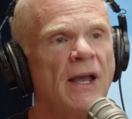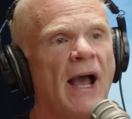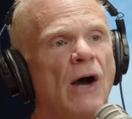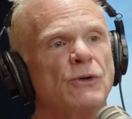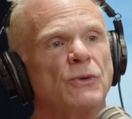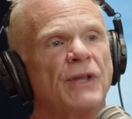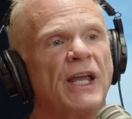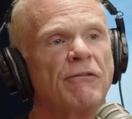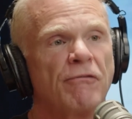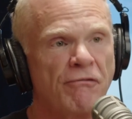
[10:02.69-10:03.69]
how do
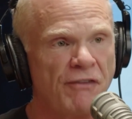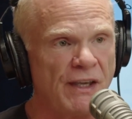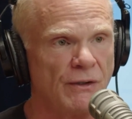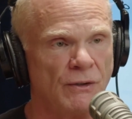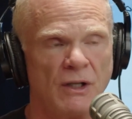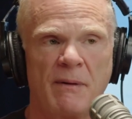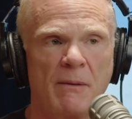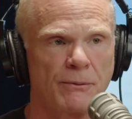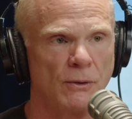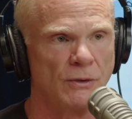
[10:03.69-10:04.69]
they feel
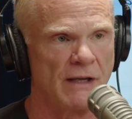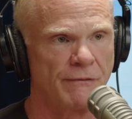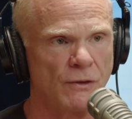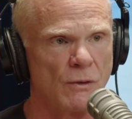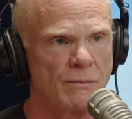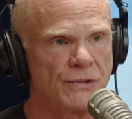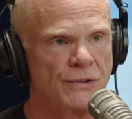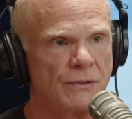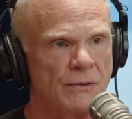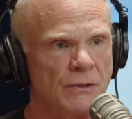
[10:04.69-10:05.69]
about pro-life groups?